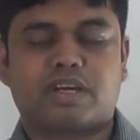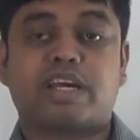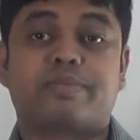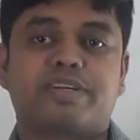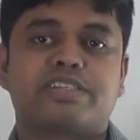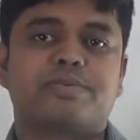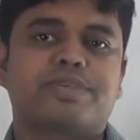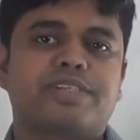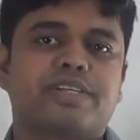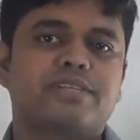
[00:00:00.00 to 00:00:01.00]
I am Ashis
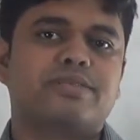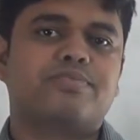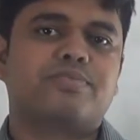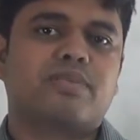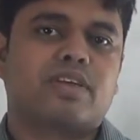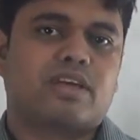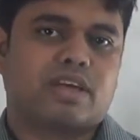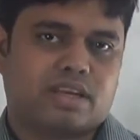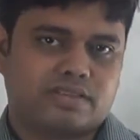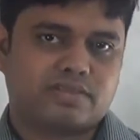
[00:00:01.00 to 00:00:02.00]
Biswas,
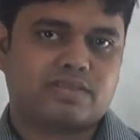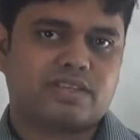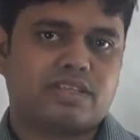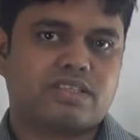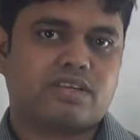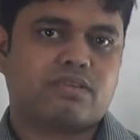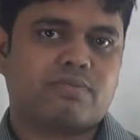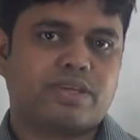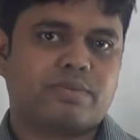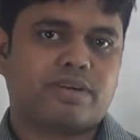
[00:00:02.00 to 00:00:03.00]
an assistant teacher of
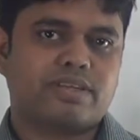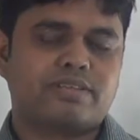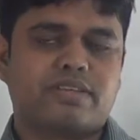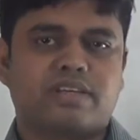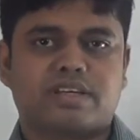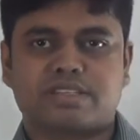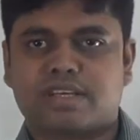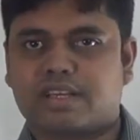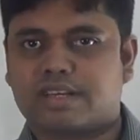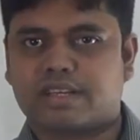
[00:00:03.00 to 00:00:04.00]
mathematics in
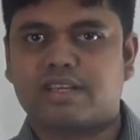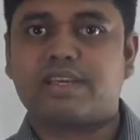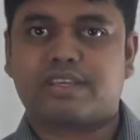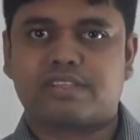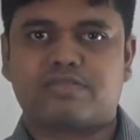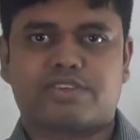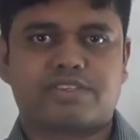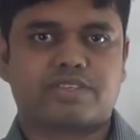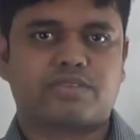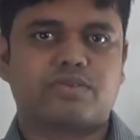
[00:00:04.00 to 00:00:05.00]
National Ideal English
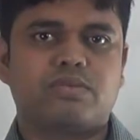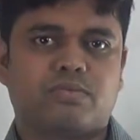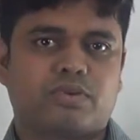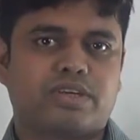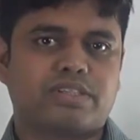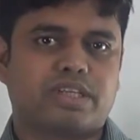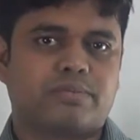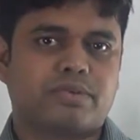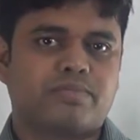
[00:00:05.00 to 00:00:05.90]
Version School morning shift.